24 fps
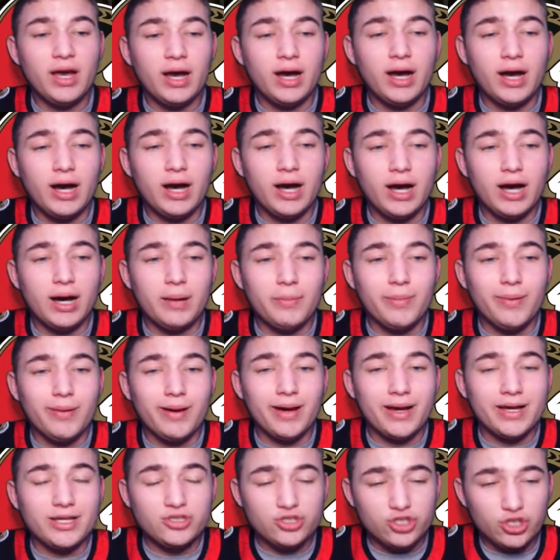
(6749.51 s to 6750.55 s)

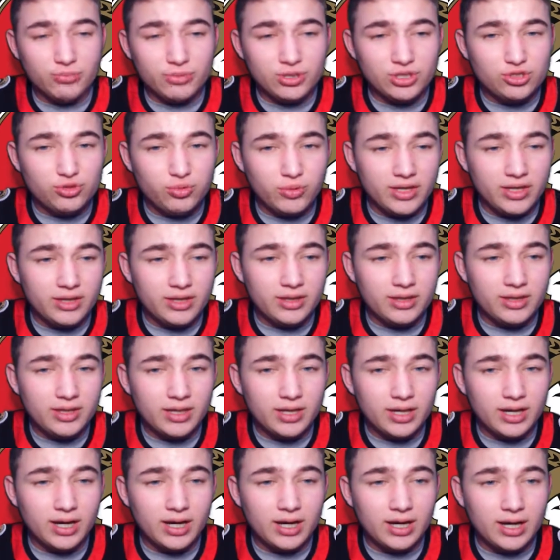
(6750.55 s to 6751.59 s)
My German twin,
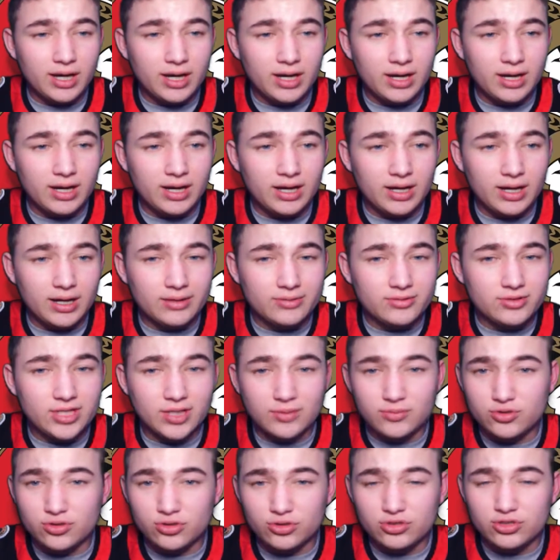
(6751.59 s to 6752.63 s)

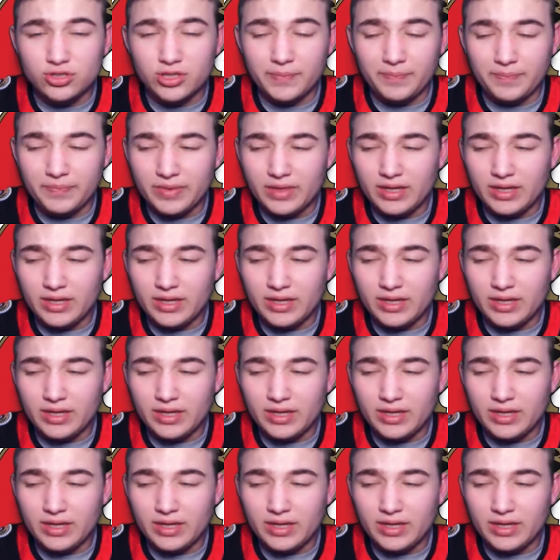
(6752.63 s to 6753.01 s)
Tim Stützle.